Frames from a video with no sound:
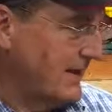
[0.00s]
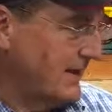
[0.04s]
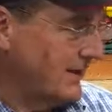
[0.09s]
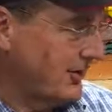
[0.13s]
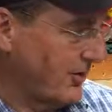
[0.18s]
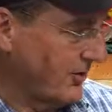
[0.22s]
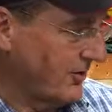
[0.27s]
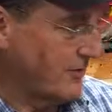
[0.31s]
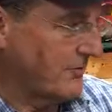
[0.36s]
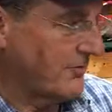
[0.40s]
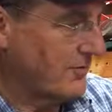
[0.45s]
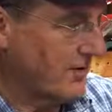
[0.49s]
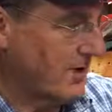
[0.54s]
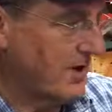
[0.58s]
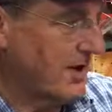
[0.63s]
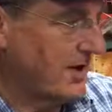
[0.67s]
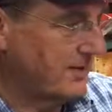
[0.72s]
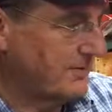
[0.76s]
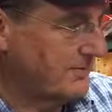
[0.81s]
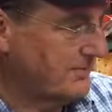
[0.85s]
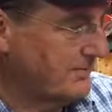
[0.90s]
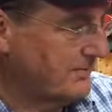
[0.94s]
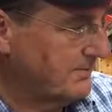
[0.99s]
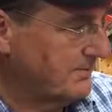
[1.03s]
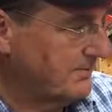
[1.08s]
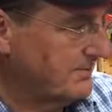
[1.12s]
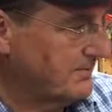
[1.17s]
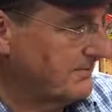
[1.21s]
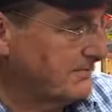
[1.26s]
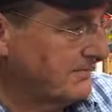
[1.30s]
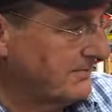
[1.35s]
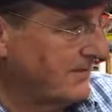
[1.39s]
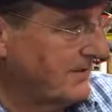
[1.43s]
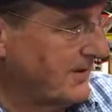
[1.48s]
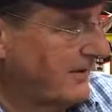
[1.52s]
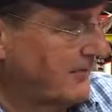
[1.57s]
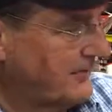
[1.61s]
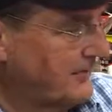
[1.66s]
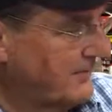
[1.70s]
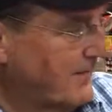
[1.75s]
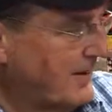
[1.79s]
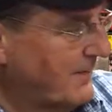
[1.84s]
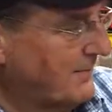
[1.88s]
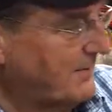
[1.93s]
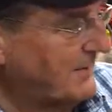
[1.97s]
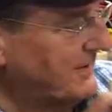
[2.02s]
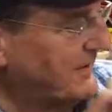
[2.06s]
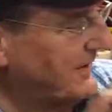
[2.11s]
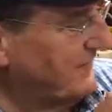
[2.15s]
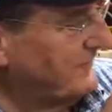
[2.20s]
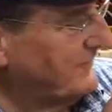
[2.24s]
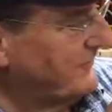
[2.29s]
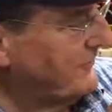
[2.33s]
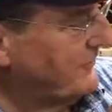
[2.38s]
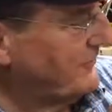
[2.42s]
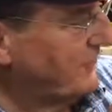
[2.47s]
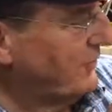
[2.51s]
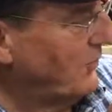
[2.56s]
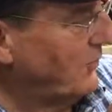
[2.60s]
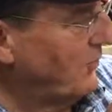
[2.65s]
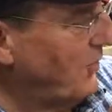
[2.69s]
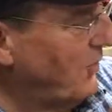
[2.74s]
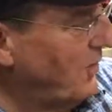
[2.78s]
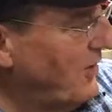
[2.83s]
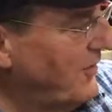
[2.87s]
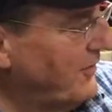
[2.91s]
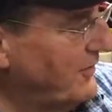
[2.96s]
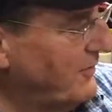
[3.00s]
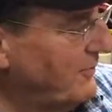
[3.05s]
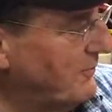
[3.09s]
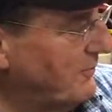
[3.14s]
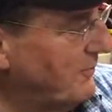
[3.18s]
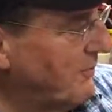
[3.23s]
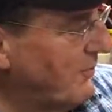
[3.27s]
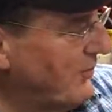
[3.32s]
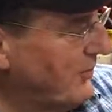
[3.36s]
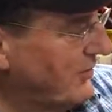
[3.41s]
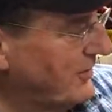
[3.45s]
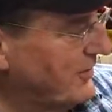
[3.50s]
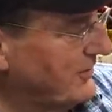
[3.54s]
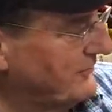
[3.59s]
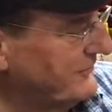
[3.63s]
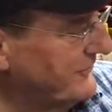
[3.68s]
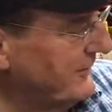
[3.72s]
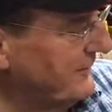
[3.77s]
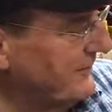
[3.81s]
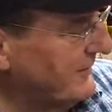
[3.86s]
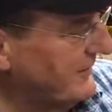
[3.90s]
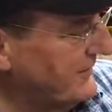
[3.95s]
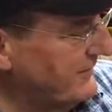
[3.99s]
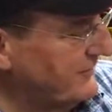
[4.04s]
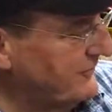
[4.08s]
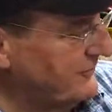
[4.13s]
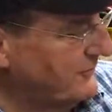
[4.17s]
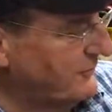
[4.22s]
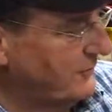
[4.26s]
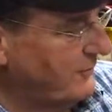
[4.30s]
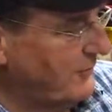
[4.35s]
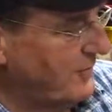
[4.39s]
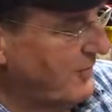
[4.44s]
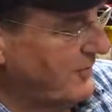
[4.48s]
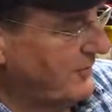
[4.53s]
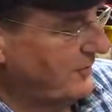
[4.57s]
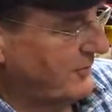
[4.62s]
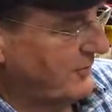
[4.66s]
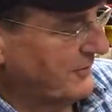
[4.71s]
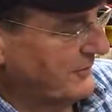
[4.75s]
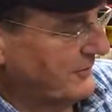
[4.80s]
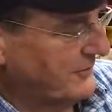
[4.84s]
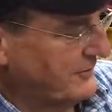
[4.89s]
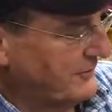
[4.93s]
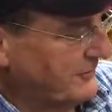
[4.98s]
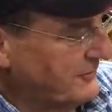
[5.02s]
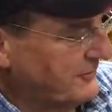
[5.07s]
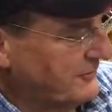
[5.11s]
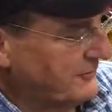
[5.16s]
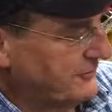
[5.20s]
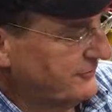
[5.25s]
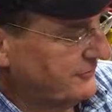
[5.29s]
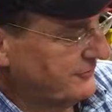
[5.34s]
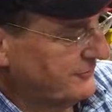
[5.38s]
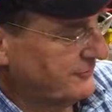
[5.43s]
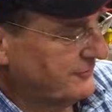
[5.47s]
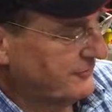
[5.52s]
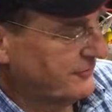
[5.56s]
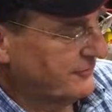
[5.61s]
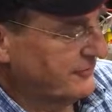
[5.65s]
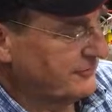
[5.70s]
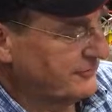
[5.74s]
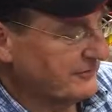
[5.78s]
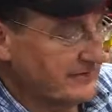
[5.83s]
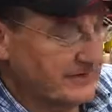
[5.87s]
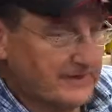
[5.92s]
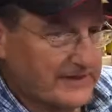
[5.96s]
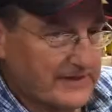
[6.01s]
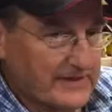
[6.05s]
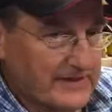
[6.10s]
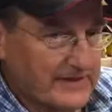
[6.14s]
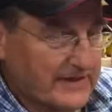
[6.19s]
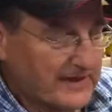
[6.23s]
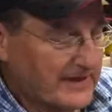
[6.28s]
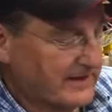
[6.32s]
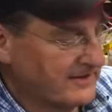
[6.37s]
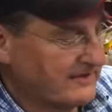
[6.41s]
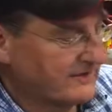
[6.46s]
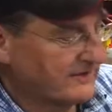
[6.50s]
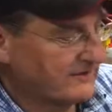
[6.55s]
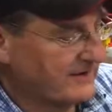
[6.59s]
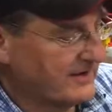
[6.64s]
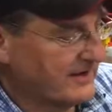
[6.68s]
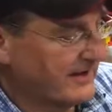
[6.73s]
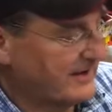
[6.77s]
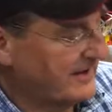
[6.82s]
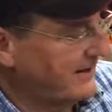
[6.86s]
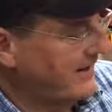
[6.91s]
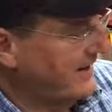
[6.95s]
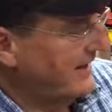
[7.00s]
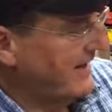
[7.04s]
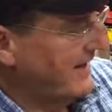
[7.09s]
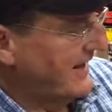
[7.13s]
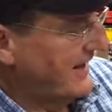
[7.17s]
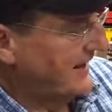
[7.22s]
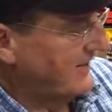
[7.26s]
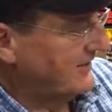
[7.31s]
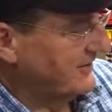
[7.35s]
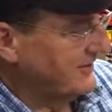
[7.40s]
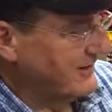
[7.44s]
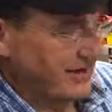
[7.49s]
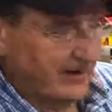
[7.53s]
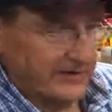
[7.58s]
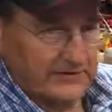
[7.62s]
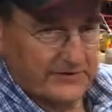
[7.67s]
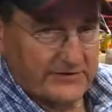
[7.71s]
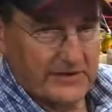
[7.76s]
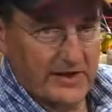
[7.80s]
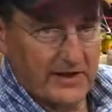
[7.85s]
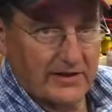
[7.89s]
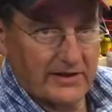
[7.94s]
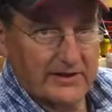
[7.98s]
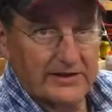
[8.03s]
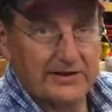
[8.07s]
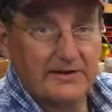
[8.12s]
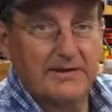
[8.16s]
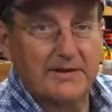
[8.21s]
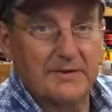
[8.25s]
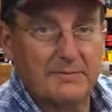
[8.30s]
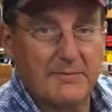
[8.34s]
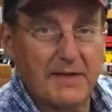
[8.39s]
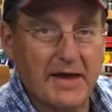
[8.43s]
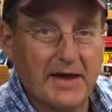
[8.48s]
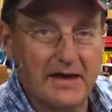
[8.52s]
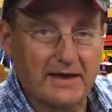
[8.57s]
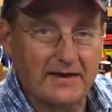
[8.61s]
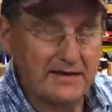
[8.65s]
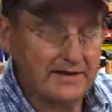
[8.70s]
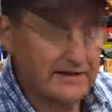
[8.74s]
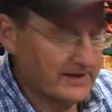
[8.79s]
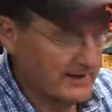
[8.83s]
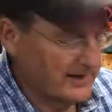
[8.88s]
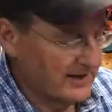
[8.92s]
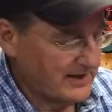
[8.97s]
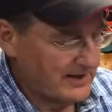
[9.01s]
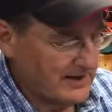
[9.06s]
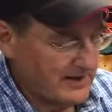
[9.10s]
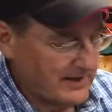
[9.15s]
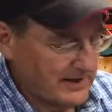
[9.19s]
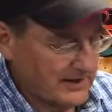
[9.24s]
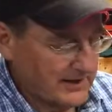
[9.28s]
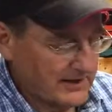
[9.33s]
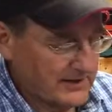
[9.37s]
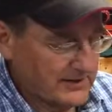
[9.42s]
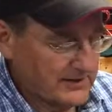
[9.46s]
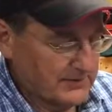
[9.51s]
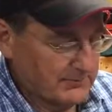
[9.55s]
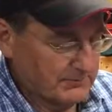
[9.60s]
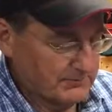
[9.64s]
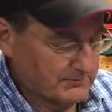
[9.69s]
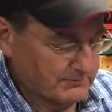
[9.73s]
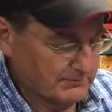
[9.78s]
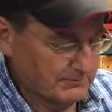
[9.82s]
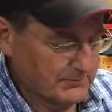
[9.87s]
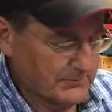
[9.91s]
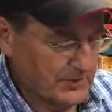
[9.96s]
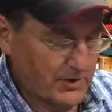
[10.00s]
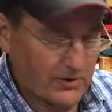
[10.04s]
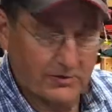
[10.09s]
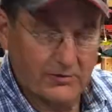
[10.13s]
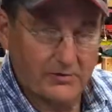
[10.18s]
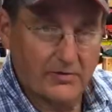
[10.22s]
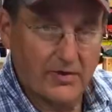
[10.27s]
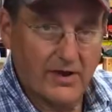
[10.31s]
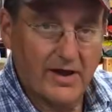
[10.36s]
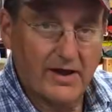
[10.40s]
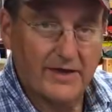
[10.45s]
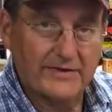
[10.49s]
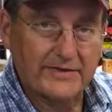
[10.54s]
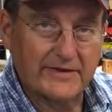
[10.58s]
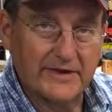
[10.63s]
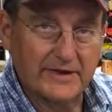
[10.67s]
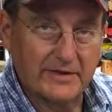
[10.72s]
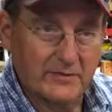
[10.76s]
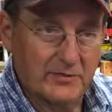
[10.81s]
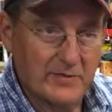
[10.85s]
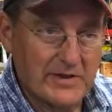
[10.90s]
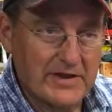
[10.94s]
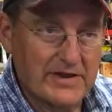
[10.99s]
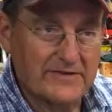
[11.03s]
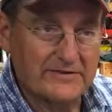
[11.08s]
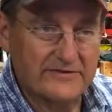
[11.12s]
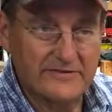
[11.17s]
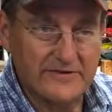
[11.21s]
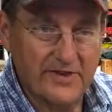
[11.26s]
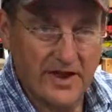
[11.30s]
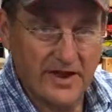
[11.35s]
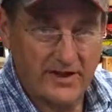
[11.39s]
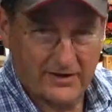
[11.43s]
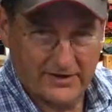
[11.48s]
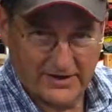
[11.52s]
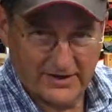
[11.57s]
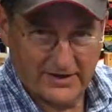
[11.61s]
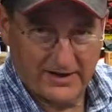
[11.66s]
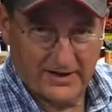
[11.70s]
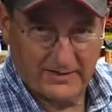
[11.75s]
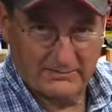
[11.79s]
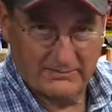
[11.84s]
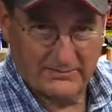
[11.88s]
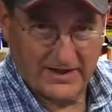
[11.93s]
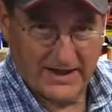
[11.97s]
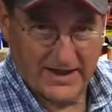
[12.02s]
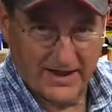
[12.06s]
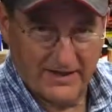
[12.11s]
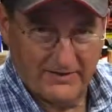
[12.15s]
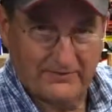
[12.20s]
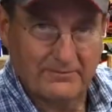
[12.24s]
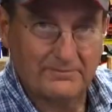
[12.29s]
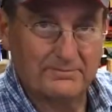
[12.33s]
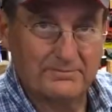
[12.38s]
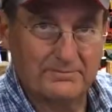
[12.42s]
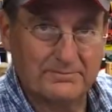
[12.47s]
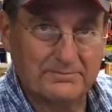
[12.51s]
Curtain rod goes up against the wall, the board goes up against the wall with your 2 screws into the king stud, and you got a solidly mounted curtain rod that is not going to come down.